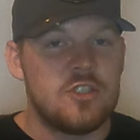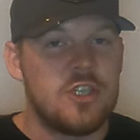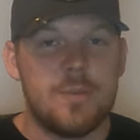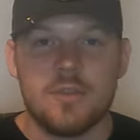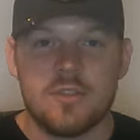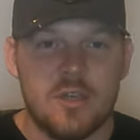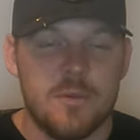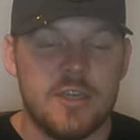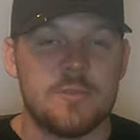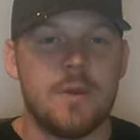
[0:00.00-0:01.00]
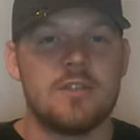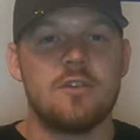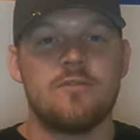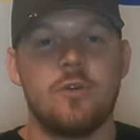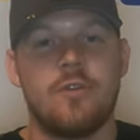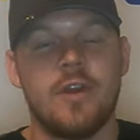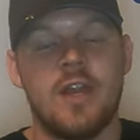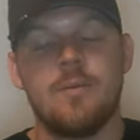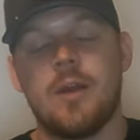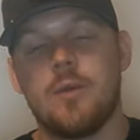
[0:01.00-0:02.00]
Shipping is going to be expensive, so if
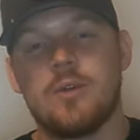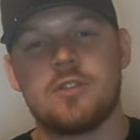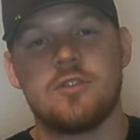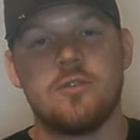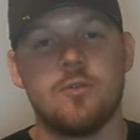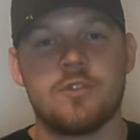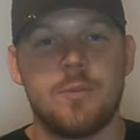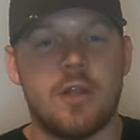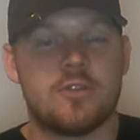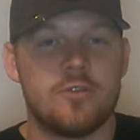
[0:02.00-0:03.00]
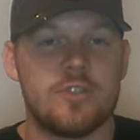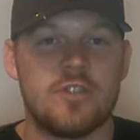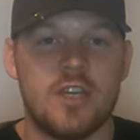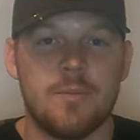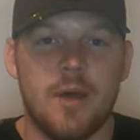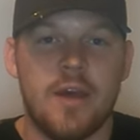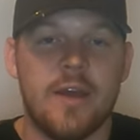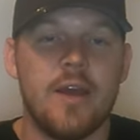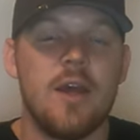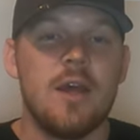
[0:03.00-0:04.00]
anybody wants to sponsor this thing
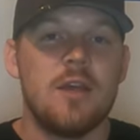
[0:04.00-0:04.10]
by